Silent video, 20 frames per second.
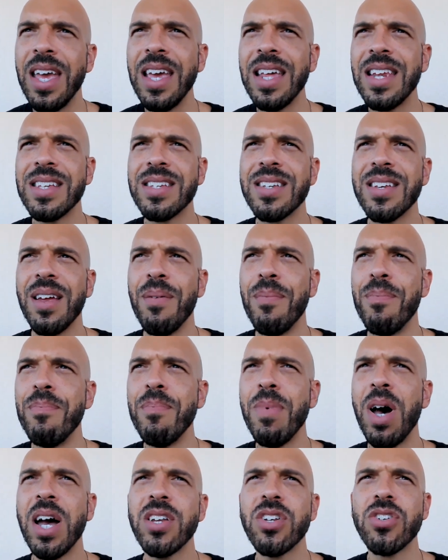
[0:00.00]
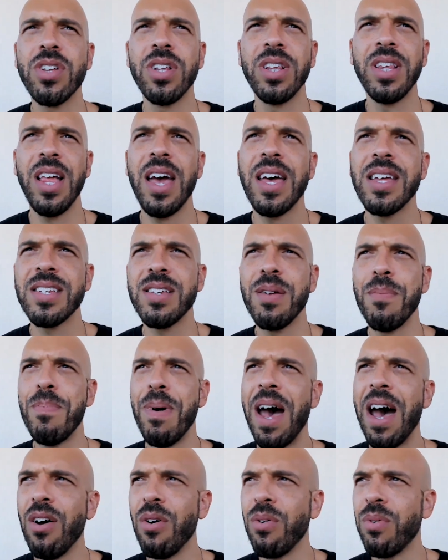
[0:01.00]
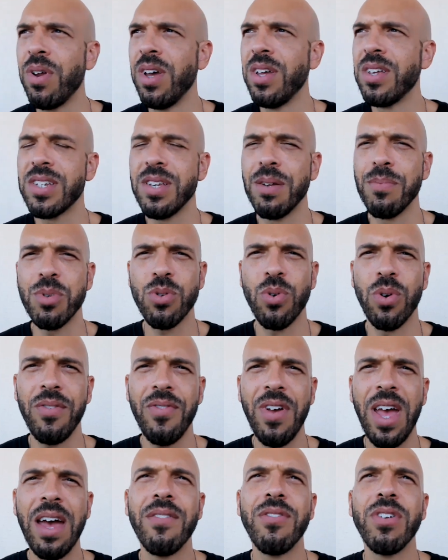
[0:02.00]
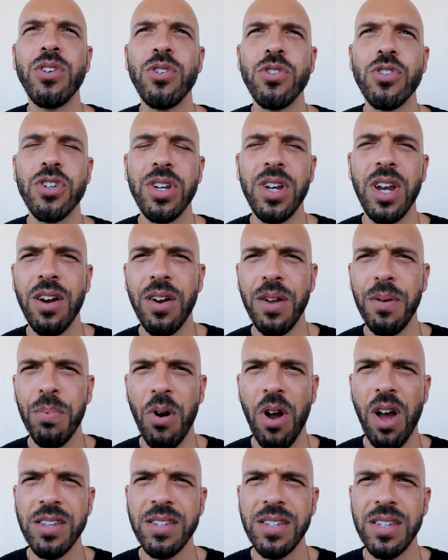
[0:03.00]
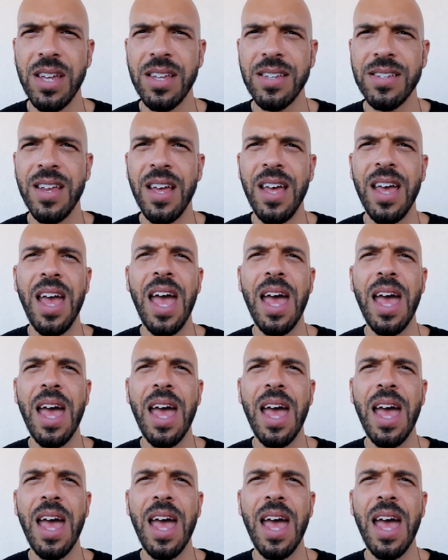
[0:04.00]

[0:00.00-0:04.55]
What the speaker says: It is much less about some sort of evolutionary process